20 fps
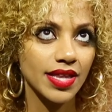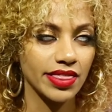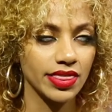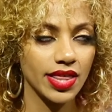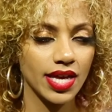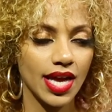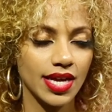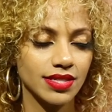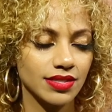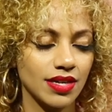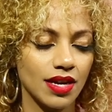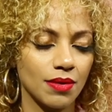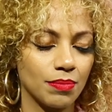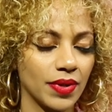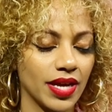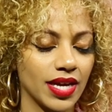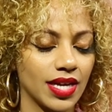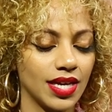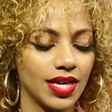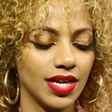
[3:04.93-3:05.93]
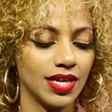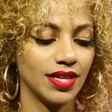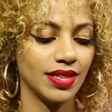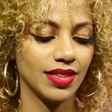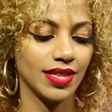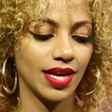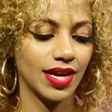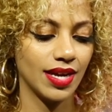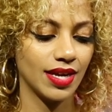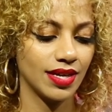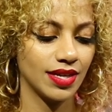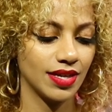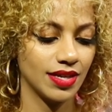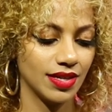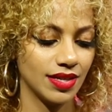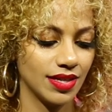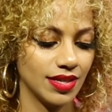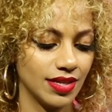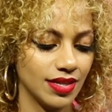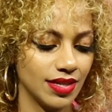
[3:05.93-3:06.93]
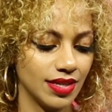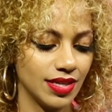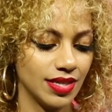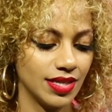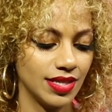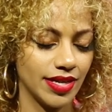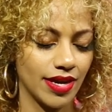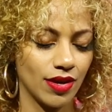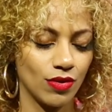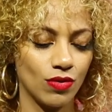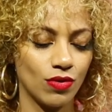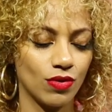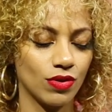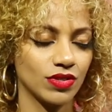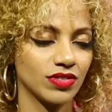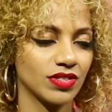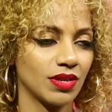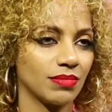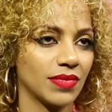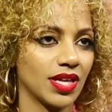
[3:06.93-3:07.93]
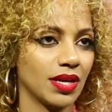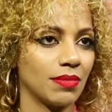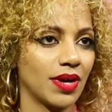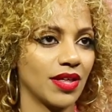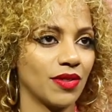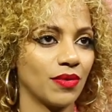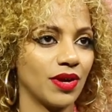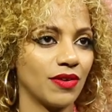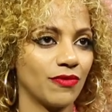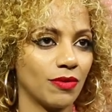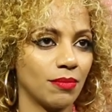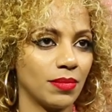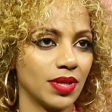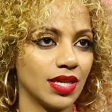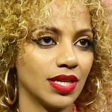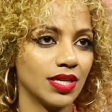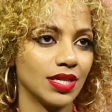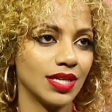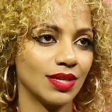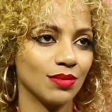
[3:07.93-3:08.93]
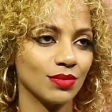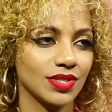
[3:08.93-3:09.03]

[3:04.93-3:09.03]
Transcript: That thing ended up like in like Dago or something, by the way, from Malindi.